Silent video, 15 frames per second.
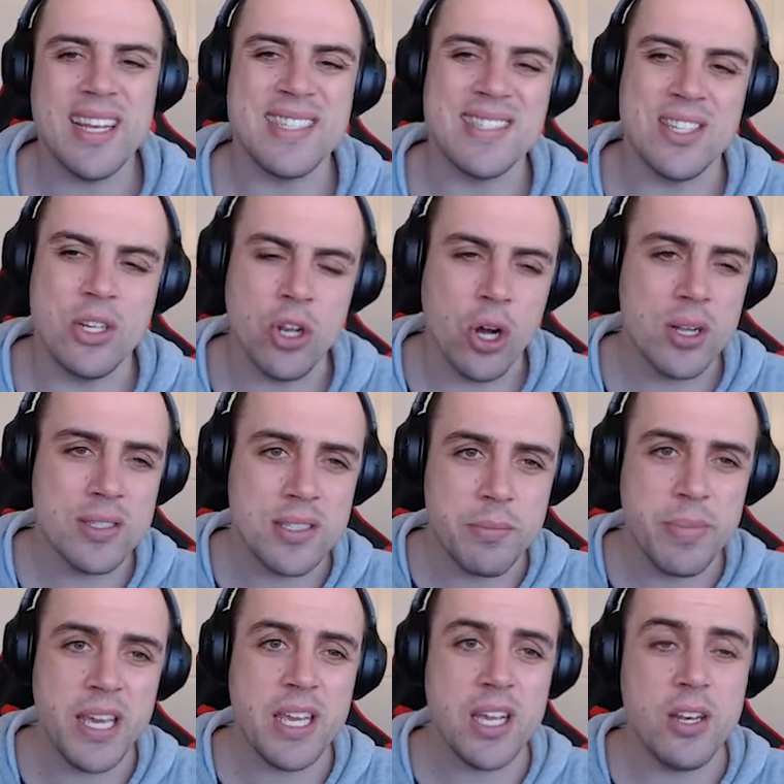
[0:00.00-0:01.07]
is not to
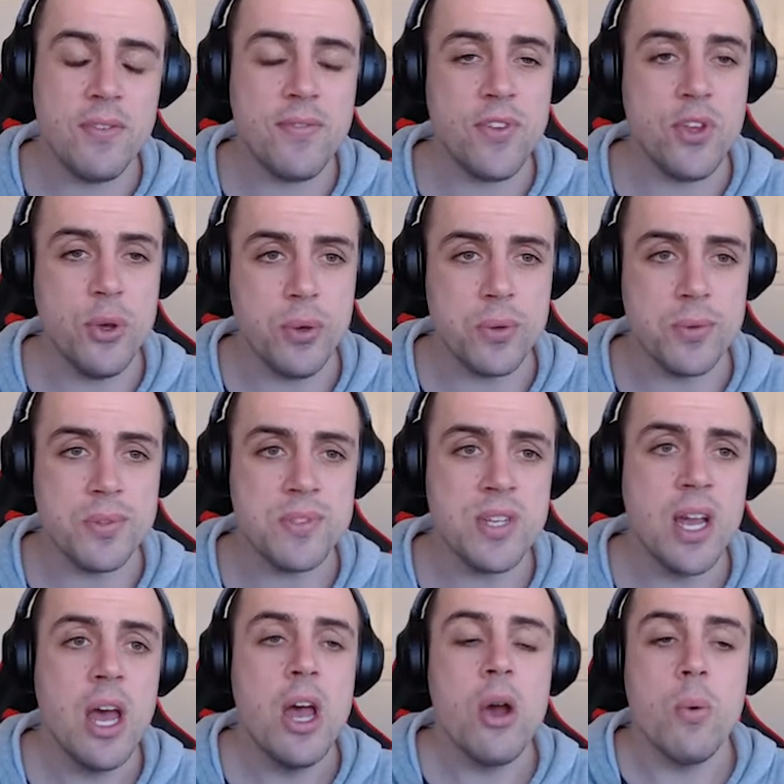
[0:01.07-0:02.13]
be confused
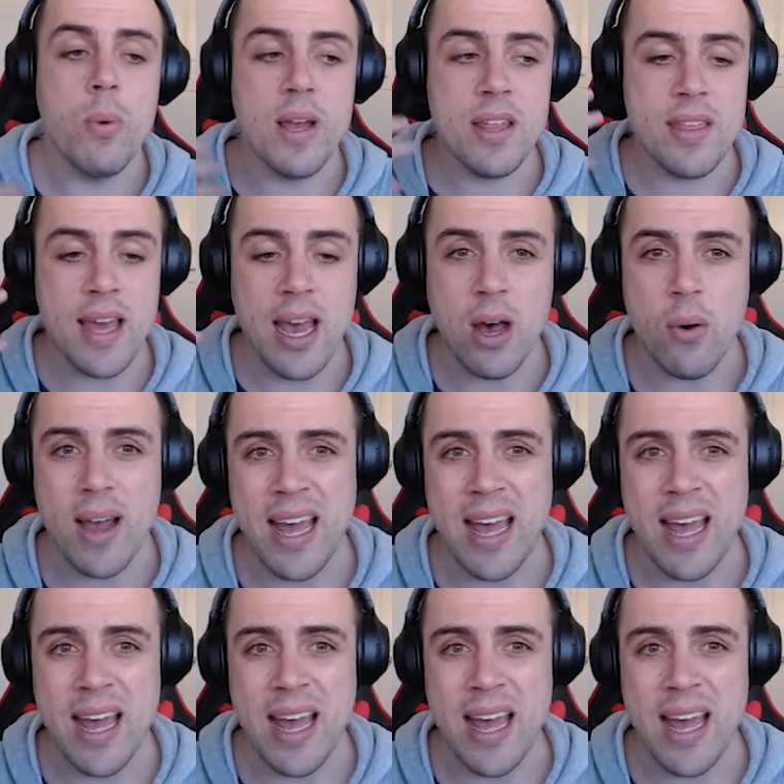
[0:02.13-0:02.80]
with our